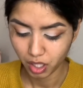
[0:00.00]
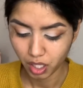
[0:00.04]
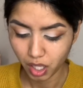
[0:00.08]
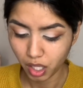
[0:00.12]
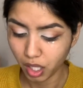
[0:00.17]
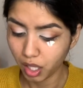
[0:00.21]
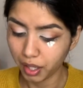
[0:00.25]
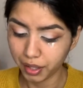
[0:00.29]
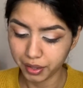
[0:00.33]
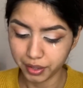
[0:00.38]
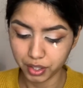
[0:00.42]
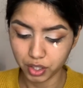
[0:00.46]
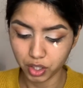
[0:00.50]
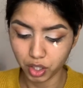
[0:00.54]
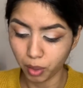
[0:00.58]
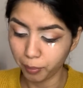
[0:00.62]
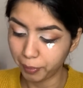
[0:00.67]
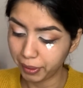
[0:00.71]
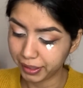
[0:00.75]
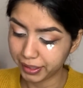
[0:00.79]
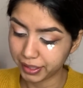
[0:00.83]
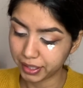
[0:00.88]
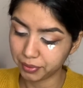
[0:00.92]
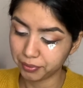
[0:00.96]
And then go
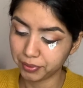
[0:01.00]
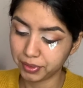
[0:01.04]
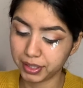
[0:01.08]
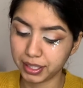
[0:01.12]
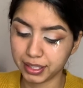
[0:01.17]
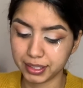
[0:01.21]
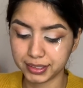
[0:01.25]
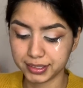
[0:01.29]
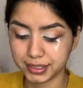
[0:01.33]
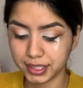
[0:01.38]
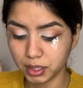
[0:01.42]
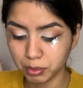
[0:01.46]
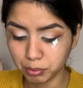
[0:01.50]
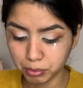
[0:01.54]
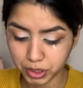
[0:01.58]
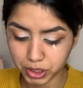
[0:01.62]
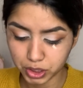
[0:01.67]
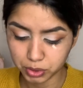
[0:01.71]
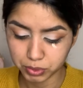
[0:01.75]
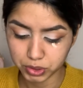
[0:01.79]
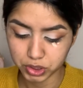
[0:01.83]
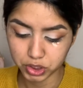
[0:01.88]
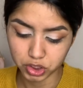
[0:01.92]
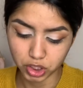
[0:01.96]
back in with that same
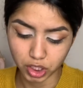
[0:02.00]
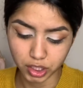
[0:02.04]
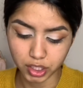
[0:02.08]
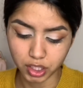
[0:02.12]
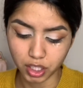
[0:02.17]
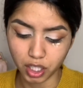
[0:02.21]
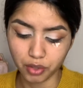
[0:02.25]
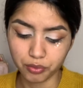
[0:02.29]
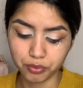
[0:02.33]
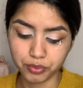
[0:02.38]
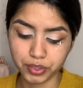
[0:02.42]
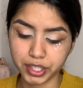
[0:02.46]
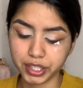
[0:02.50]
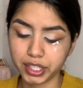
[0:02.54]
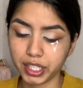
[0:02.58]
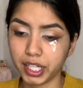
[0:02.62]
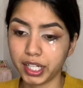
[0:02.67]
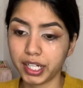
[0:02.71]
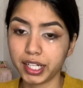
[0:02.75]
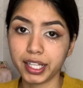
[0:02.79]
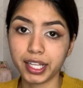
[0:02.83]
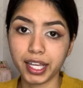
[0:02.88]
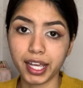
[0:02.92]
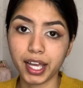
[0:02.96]
brush we started off with,
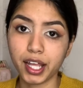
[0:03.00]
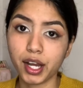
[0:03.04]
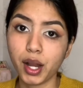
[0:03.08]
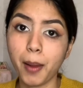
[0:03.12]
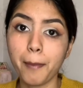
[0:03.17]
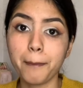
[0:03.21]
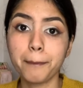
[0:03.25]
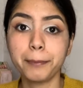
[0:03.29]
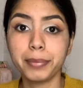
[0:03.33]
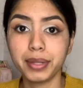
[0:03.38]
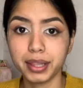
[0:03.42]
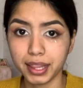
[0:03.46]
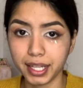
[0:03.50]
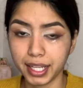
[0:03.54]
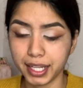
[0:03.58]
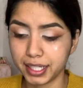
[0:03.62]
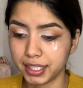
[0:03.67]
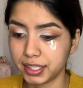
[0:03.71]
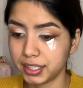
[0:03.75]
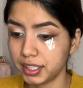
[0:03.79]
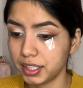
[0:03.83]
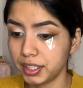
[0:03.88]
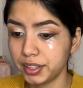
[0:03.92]
and again, blend.